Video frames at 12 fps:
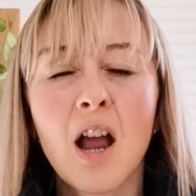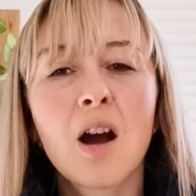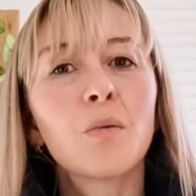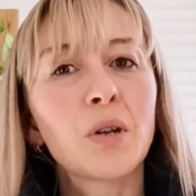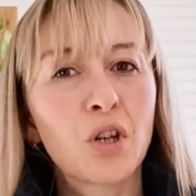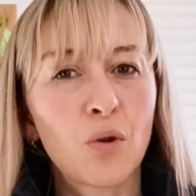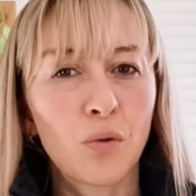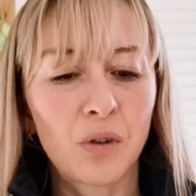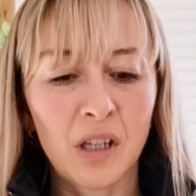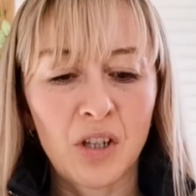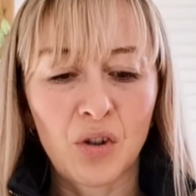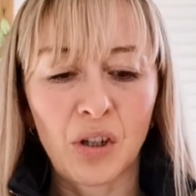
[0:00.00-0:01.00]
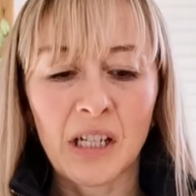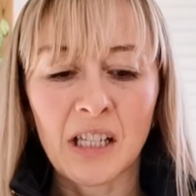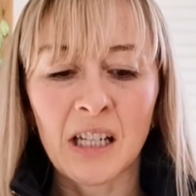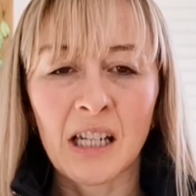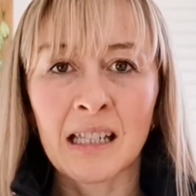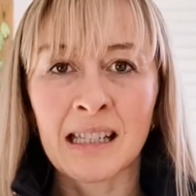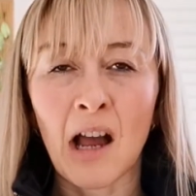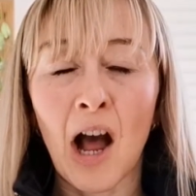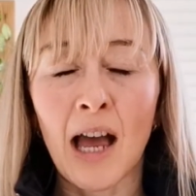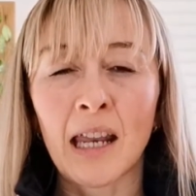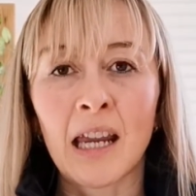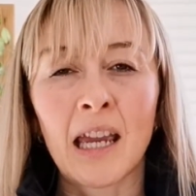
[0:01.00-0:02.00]
which causes stress and
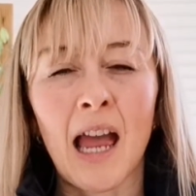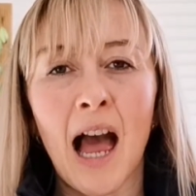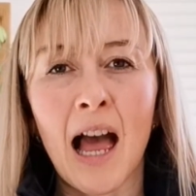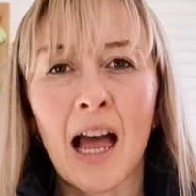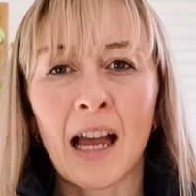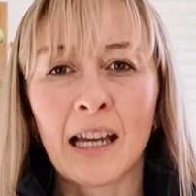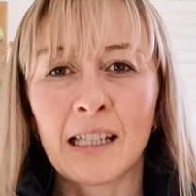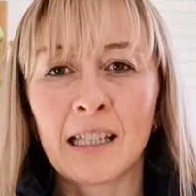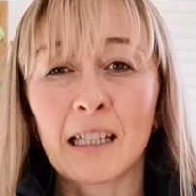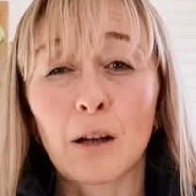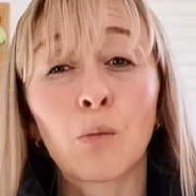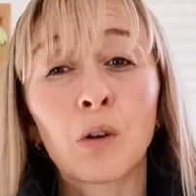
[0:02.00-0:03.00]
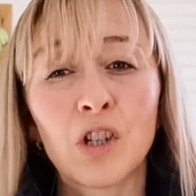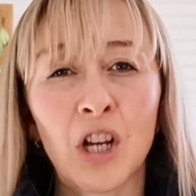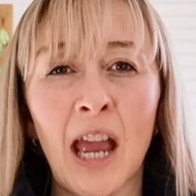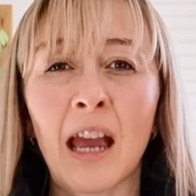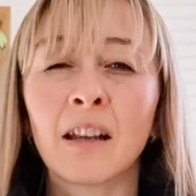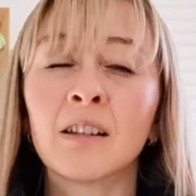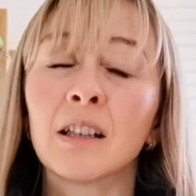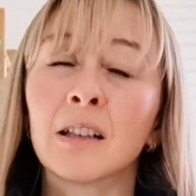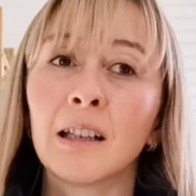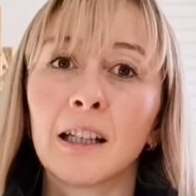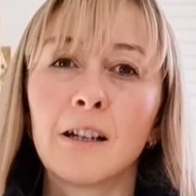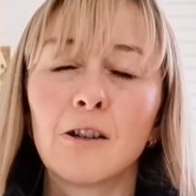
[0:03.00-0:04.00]
anxiety, and which can
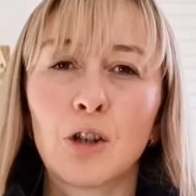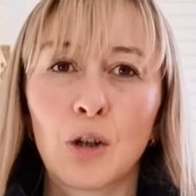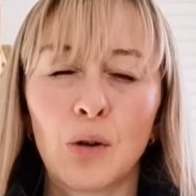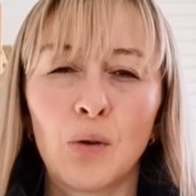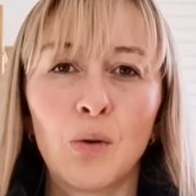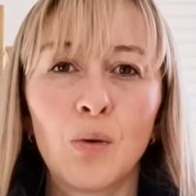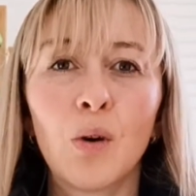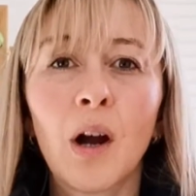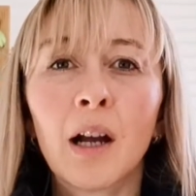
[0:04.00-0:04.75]
then lead to